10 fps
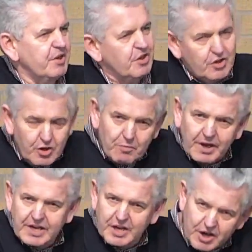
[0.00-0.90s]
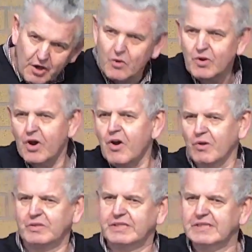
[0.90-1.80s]
you might know
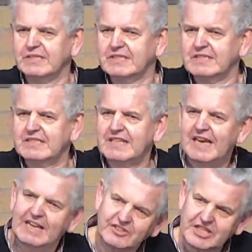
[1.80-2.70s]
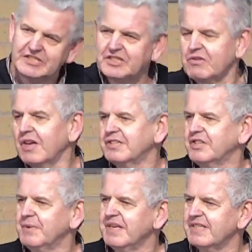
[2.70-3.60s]
God and Jesus Christ,
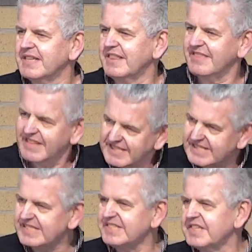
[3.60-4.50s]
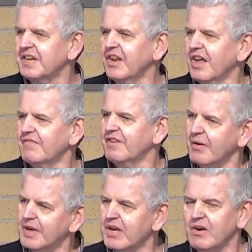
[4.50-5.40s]
whom He has sent. This is eternal life,
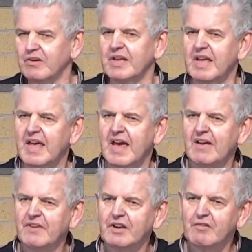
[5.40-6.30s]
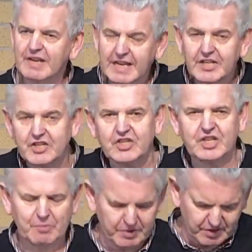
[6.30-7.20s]
knowing God having a
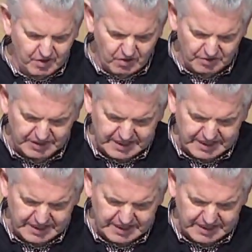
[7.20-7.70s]
relationship with God.